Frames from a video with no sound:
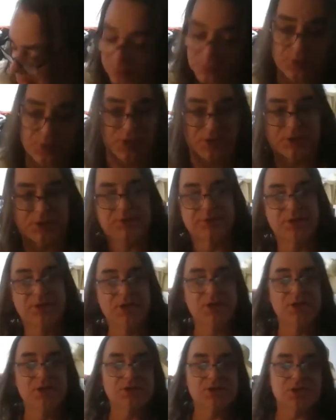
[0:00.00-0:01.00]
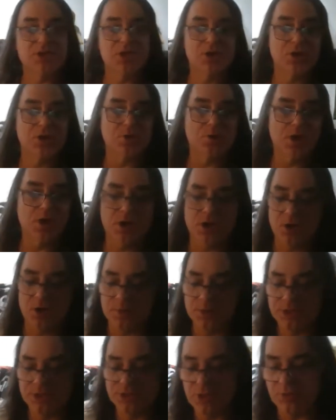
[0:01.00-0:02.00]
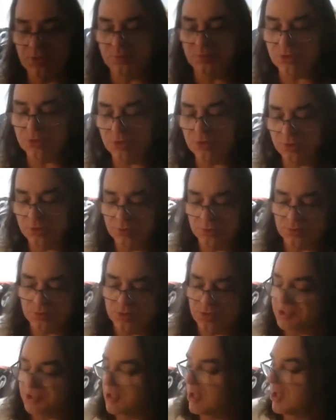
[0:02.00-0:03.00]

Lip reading: work. So we don't use